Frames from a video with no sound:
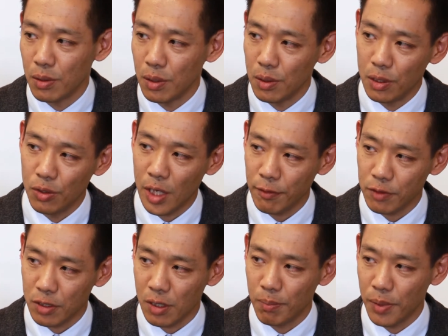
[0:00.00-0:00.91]
you have
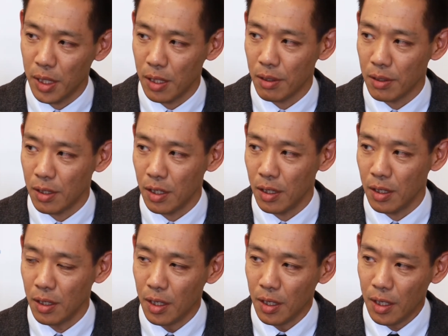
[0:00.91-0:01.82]
to compare
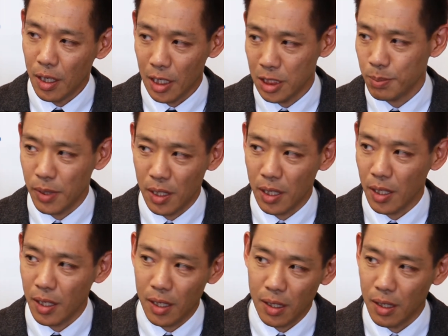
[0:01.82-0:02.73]
the
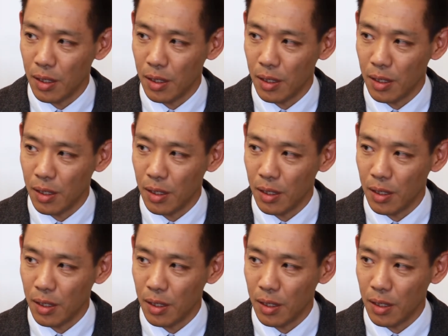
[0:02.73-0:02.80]
SPI